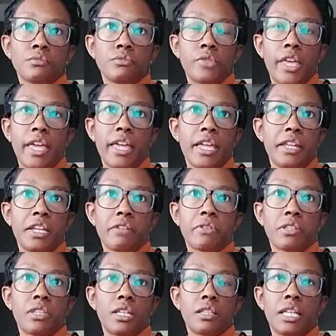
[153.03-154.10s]
I hate
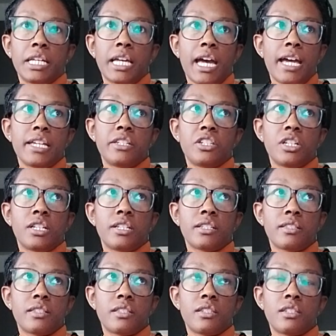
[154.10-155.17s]
everything. Like, I
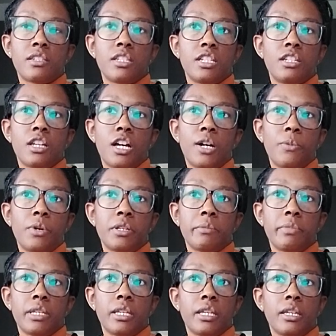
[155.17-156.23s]
just did not want to
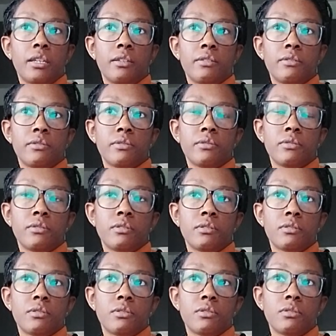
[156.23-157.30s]
be
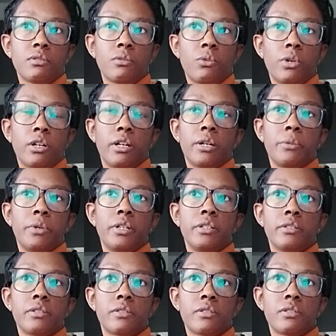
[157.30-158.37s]
where I
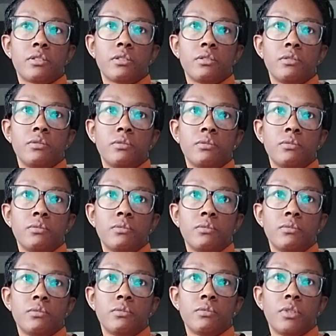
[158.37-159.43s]
was
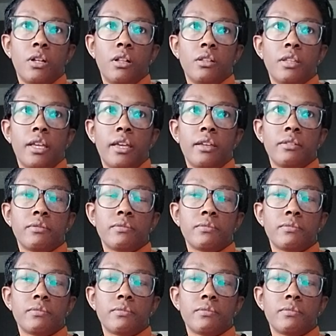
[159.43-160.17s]
all day.